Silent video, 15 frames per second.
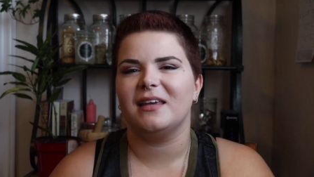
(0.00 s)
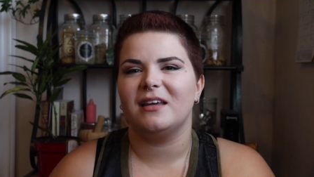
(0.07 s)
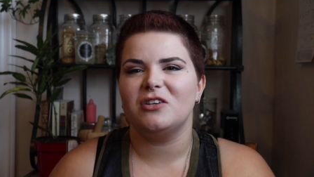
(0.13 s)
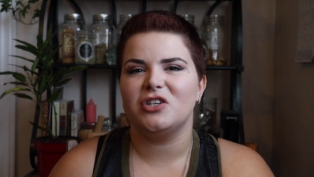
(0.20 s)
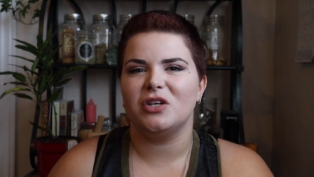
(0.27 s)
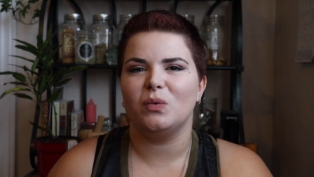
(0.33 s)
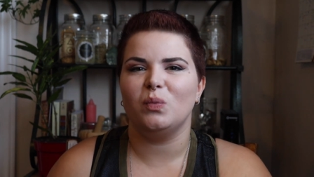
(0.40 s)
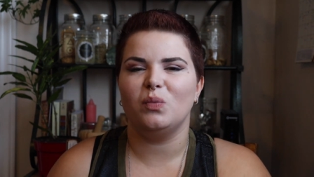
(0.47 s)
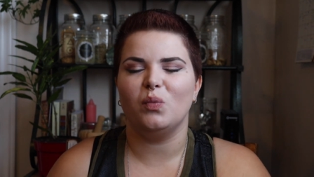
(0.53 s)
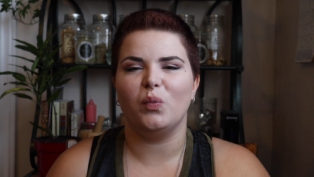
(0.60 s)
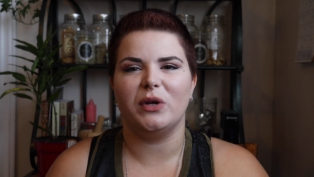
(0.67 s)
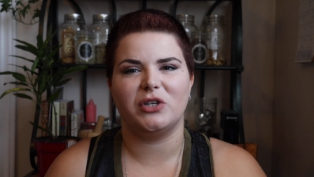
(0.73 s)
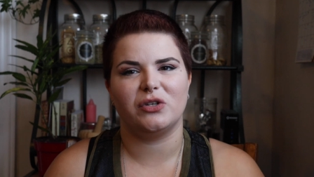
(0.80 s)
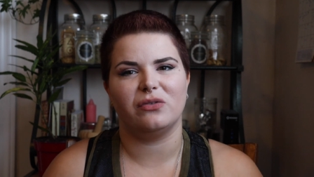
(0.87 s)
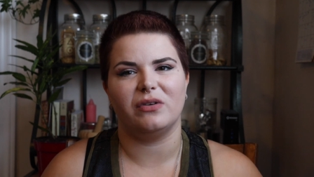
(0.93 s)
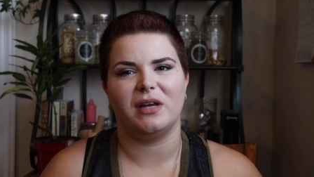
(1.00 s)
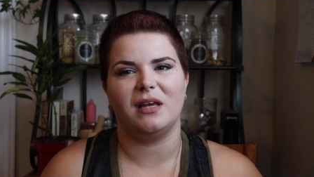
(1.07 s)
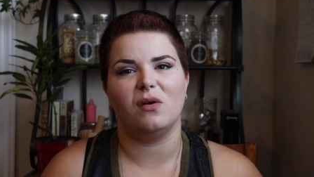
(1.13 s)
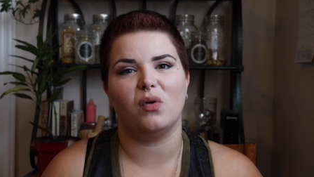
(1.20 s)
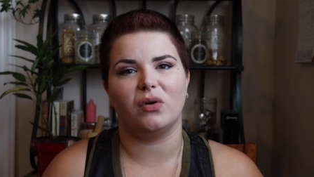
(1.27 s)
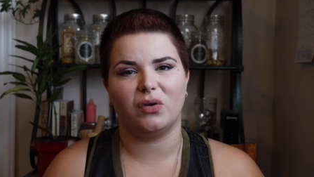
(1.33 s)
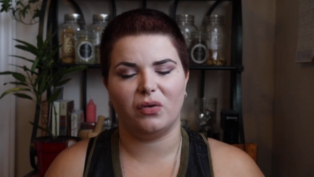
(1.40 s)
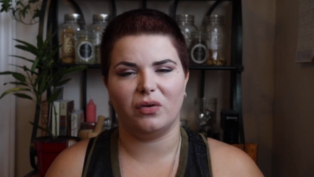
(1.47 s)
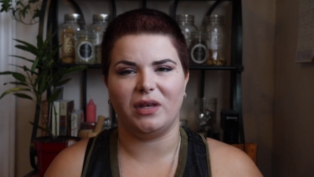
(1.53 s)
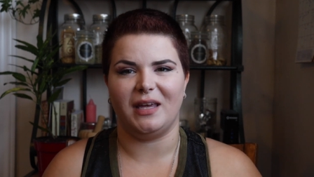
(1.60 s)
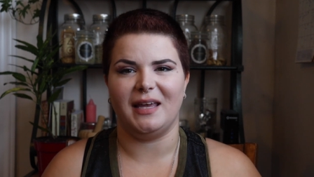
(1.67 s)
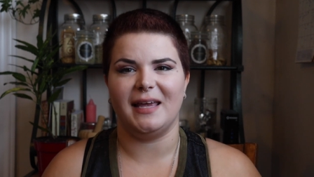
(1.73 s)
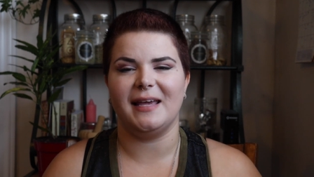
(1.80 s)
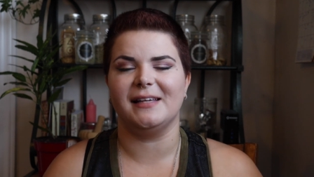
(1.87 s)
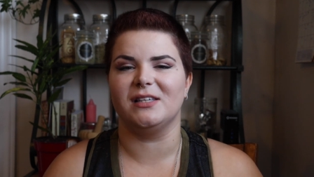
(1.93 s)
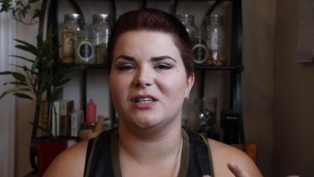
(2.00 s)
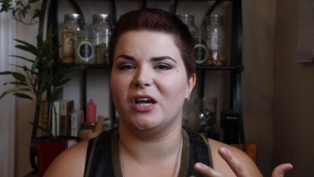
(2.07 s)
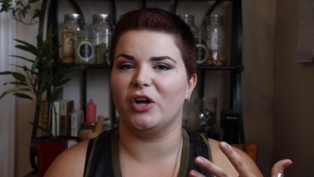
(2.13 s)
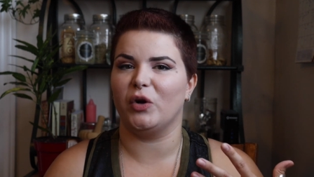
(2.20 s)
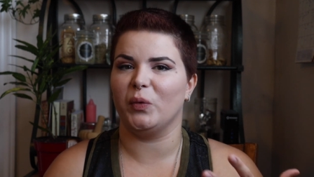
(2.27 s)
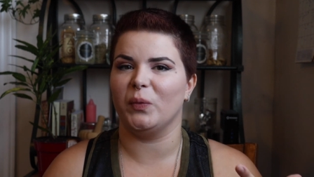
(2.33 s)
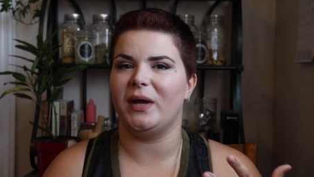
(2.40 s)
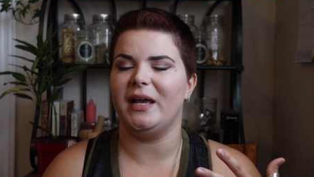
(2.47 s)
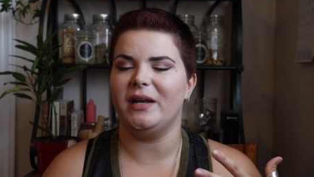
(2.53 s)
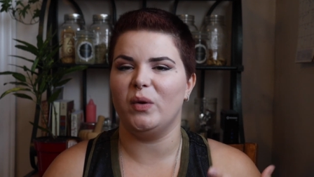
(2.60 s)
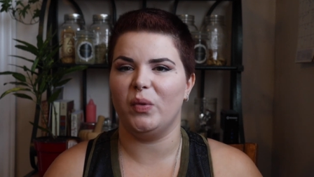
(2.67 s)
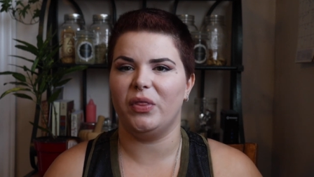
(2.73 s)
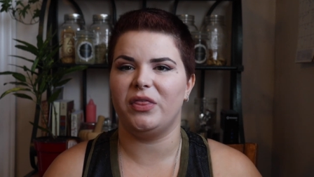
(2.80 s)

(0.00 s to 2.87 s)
Kitchen witchery or cooking is a great